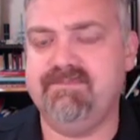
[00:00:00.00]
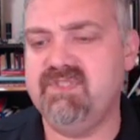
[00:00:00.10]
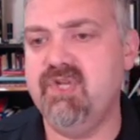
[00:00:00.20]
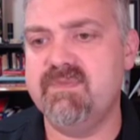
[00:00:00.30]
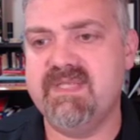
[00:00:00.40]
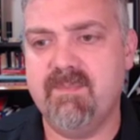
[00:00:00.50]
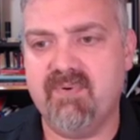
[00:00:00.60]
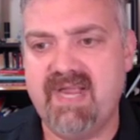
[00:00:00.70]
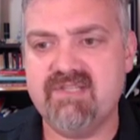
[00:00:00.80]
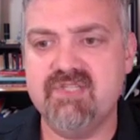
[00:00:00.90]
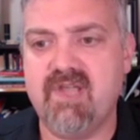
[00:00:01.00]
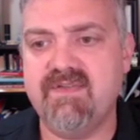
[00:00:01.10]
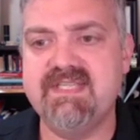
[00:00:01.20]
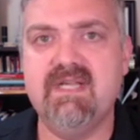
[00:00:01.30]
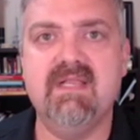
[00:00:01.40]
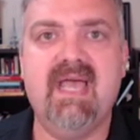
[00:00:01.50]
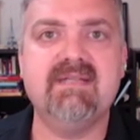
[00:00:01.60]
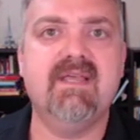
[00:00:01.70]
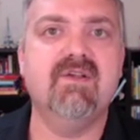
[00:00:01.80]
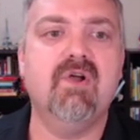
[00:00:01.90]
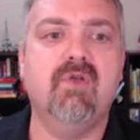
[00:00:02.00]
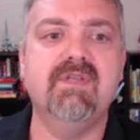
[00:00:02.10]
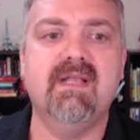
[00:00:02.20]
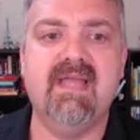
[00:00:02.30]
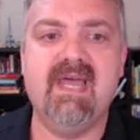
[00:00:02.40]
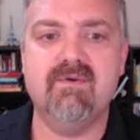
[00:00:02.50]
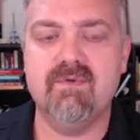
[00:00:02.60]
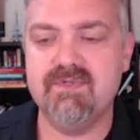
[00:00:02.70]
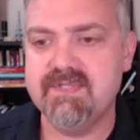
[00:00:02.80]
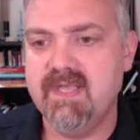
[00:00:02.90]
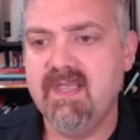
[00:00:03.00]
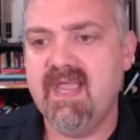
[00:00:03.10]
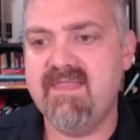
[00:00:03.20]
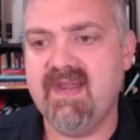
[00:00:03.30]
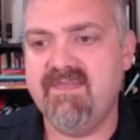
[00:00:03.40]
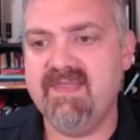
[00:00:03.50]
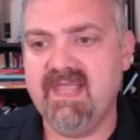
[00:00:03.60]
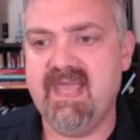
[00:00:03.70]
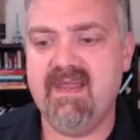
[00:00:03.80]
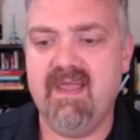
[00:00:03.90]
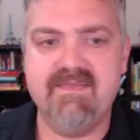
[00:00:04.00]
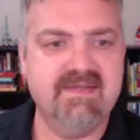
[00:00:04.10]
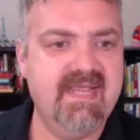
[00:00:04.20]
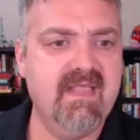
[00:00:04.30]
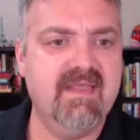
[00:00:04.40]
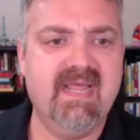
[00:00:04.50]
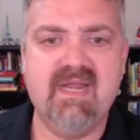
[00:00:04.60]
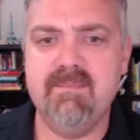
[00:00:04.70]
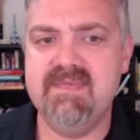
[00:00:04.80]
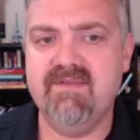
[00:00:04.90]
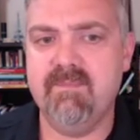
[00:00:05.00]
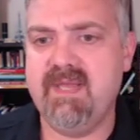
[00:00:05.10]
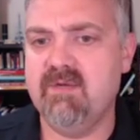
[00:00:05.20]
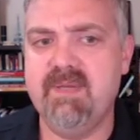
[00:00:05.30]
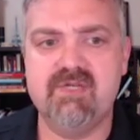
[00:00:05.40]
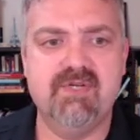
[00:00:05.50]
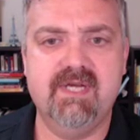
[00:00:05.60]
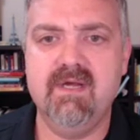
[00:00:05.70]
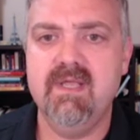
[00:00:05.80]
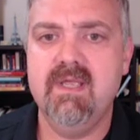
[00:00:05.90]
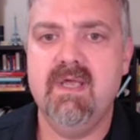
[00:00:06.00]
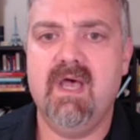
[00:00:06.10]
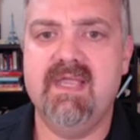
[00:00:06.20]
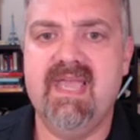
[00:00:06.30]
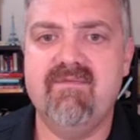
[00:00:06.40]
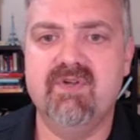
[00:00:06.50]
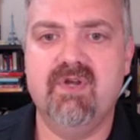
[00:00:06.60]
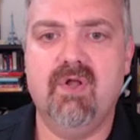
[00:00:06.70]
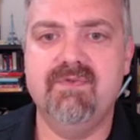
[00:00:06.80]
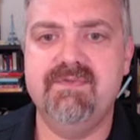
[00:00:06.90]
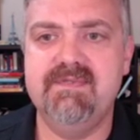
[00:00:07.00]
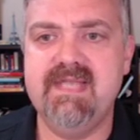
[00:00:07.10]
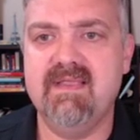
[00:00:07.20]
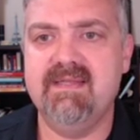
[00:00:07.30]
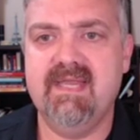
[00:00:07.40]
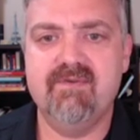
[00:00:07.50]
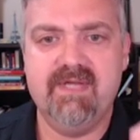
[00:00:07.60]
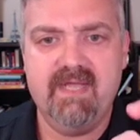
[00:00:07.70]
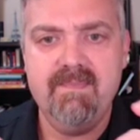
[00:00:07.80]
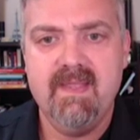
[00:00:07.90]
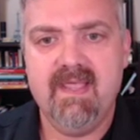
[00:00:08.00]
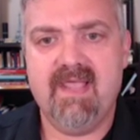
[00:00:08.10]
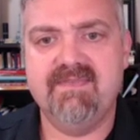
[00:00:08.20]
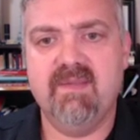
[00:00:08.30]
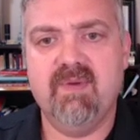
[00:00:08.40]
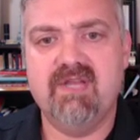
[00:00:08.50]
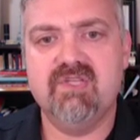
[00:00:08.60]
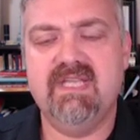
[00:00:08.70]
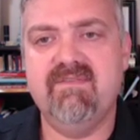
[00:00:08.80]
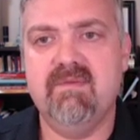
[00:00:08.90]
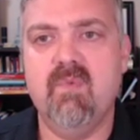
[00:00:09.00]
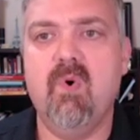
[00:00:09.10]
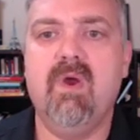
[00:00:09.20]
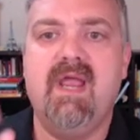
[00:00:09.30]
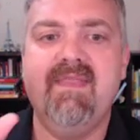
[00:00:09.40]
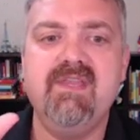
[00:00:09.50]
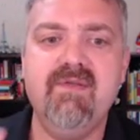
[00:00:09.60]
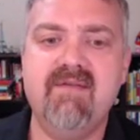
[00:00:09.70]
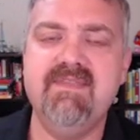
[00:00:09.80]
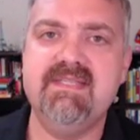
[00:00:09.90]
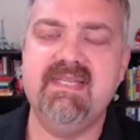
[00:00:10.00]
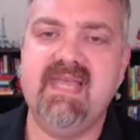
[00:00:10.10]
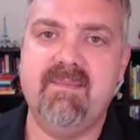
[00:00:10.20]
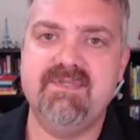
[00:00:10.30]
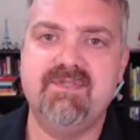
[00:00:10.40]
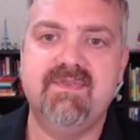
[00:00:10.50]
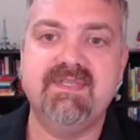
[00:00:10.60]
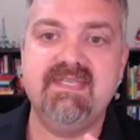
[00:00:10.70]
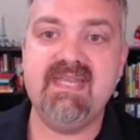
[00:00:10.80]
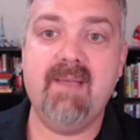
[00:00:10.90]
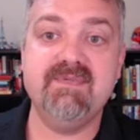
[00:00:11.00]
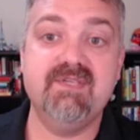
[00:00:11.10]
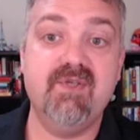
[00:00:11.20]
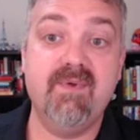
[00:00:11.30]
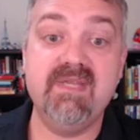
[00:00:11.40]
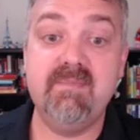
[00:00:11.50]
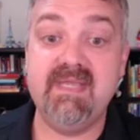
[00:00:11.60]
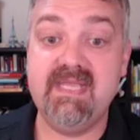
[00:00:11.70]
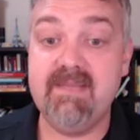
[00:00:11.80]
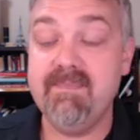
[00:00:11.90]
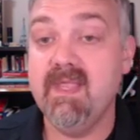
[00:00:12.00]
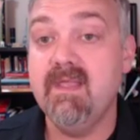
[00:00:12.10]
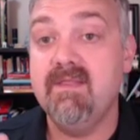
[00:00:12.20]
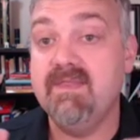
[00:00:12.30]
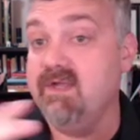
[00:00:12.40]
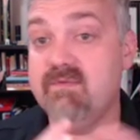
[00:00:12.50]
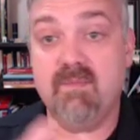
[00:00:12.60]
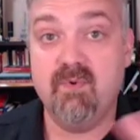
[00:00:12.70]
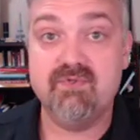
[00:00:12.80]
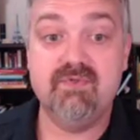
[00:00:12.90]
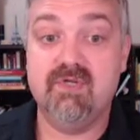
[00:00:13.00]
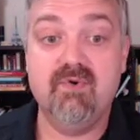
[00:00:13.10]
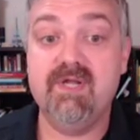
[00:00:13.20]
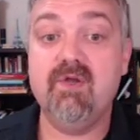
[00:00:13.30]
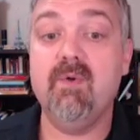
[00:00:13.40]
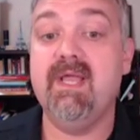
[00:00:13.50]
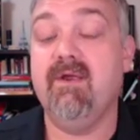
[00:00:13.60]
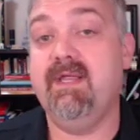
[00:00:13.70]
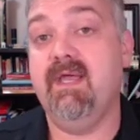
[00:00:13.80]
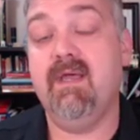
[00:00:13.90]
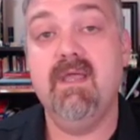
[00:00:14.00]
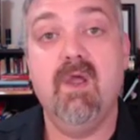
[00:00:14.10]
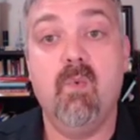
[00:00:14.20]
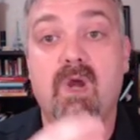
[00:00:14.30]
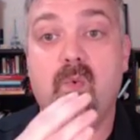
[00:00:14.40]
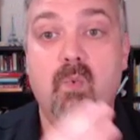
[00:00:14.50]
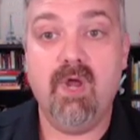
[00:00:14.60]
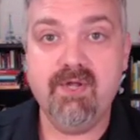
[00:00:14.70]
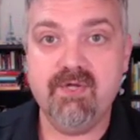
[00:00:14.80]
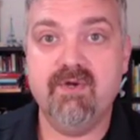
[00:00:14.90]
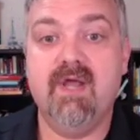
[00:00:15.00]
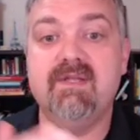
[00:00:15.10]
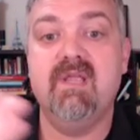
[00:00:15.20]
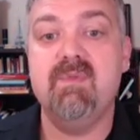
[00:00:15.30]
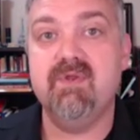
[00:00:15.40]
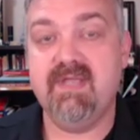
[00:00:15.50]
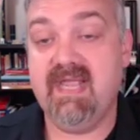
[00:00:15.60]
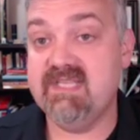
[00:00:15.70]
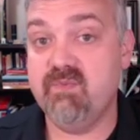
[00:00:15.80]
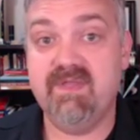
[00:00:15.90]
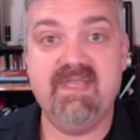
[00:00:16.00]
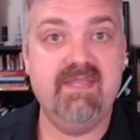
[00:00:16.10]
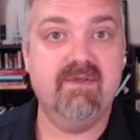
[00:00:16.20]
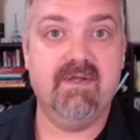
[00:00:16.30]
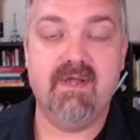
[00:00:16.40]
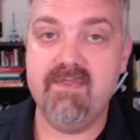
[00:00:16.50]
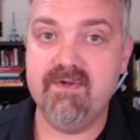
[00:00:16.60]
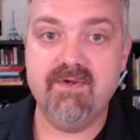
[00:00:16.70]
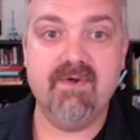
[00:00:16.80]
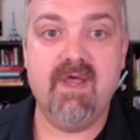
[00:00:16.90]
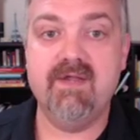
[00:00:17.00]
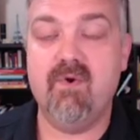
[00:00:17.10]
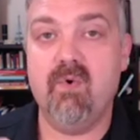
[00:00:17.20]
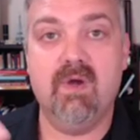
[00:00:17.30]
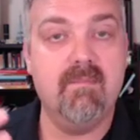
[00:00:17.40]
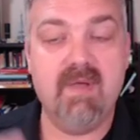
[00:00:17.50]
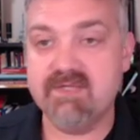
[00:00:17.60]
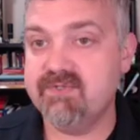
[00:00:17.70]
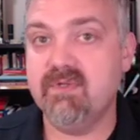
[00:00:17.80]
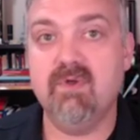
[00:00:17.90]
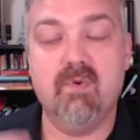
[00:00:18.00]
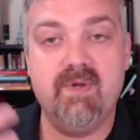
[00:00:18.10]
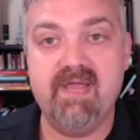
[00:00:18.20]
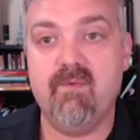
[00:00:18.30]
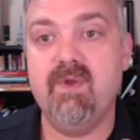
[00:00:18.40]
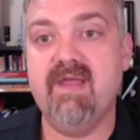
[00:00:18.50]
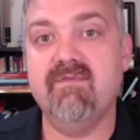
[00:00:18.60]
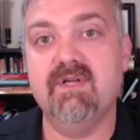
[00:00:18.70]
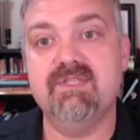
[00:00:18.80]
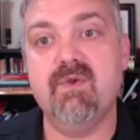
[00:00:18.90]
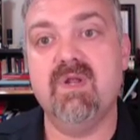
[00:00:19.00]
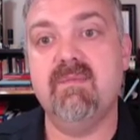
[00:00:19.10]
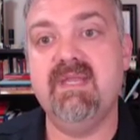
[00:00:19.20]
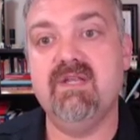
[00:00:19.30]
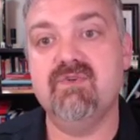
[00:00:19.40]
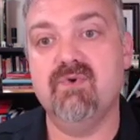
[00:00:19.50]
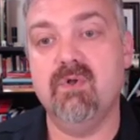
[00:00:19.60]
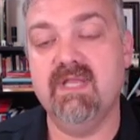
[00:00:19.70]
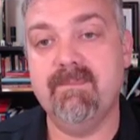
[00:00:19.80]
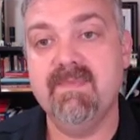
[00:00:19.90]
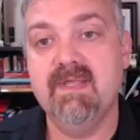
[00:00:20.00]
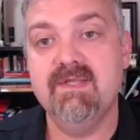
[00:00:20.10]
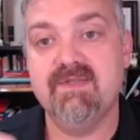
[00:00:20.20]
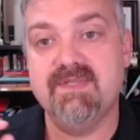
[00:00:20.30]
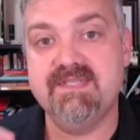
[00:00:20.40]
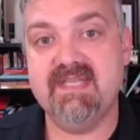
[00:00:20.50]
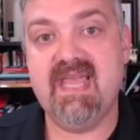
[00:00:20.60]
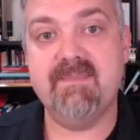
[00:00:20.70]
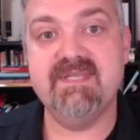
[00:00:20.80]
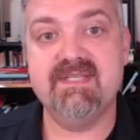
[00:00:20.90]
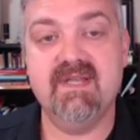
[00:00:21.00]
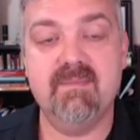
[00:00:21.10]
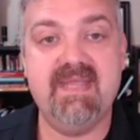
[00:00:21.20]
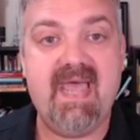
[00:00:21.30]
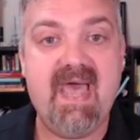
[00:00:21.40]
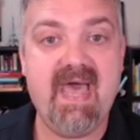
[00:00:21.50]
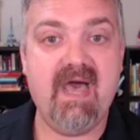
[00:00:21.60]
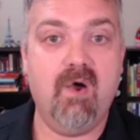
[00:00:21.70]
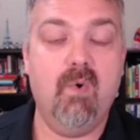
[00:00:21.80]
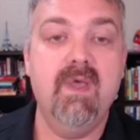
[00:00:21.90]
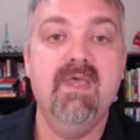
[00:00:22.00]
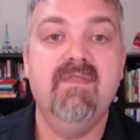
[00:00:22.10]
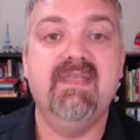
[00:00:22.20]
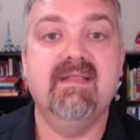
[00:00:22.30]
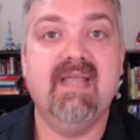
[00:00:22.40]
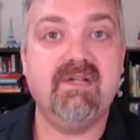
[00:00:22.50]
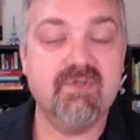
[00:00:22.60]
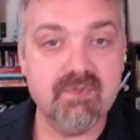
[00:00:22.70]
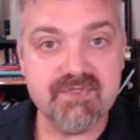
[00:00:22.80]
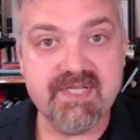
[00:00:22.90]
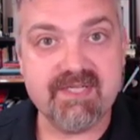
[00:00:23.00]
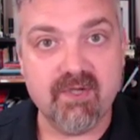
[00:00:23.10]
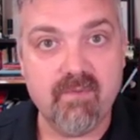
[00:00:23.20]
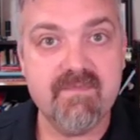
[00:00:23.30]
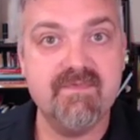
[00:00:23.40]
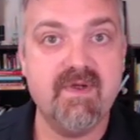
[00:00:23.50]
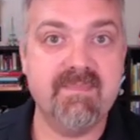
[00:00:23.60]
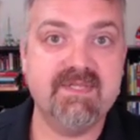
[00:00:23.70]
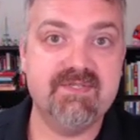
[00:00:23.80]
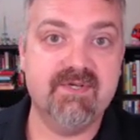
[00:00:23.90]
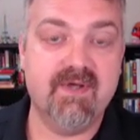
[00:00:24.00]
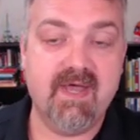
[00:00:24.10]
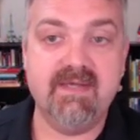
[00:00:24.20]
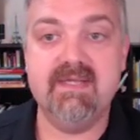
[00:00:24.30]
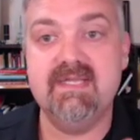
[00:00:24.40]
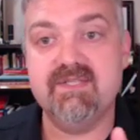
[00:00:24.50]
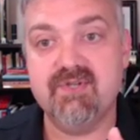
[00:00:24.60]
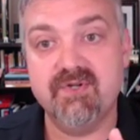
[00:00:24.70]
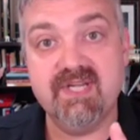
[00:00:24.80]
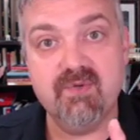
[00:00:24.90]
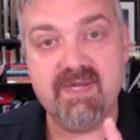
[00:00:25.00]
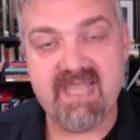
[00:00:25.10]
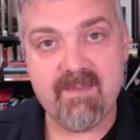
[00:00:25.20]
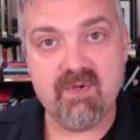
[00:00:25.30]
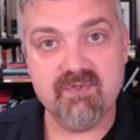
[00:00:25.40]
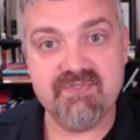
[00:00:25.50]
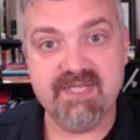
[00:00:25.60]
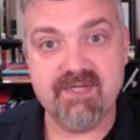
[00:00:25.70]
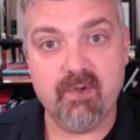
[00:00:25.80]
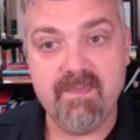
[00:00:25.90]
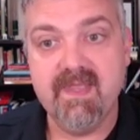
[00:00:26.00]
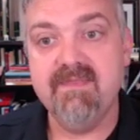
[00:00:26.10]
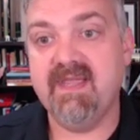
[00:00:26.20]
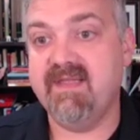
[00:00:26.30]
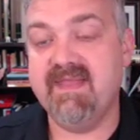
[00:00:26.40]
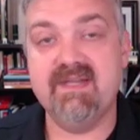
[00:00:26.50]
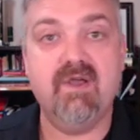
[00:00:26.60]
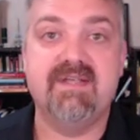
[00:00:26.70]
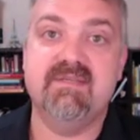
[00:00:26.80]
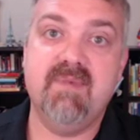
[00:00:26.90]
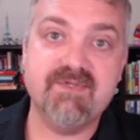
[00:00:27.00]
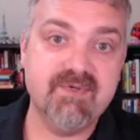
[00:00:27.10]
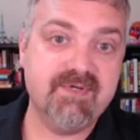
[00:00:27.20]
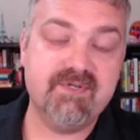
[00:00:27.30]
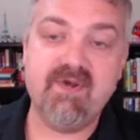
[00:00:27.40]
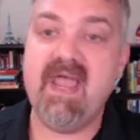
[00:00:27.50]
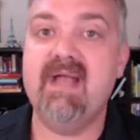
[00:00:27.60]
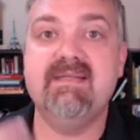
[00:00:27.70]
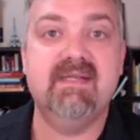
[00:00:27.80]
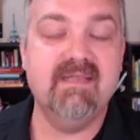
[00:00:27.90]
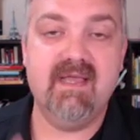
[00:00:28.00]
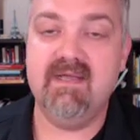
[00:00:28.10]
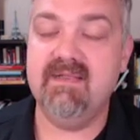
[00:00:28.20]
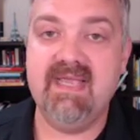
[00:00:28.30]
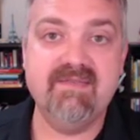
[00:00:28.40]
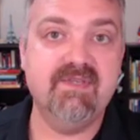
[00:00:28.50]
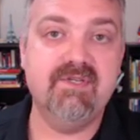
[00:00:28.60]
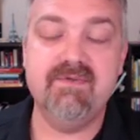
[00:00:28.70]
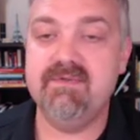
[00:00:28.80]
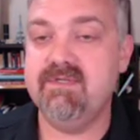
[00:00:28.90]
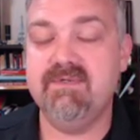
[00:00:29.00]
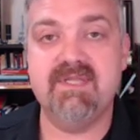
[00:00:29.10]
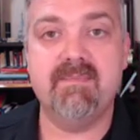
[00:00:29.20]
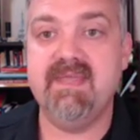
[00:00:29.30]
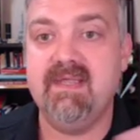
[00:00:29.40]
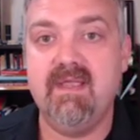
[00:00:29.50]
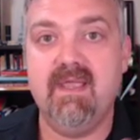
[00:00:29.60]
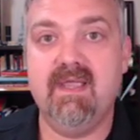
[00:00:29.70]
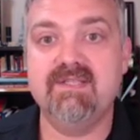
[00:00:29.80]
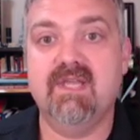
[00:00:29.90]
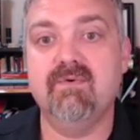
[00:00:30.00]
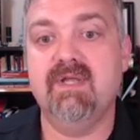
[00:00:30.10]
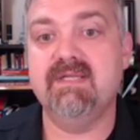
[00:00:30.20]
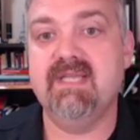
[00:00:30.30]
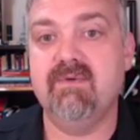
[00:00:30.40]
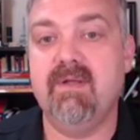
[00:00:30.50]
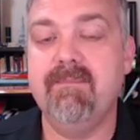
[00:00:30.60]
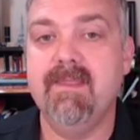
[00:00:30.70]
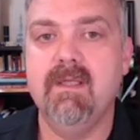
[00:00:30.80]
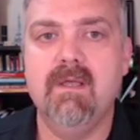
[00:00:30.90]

excuse me, the branches off a single axon are called collaterals. And then at the end, at the tail end, I got a better picture here. Uh, you have what are called telodendria as they branch even more. And then you have the synapse. So the synapse is going to be the, the most the critical area where one neuron communicates with either another neuron or a muscle or whatever it's going to be controlling. So the synapse is going to be how the electrical signal from this neuron is turned into a chemical signal that can then cause a muscle to contract, a, gl a gland to do, do something, etc., etc.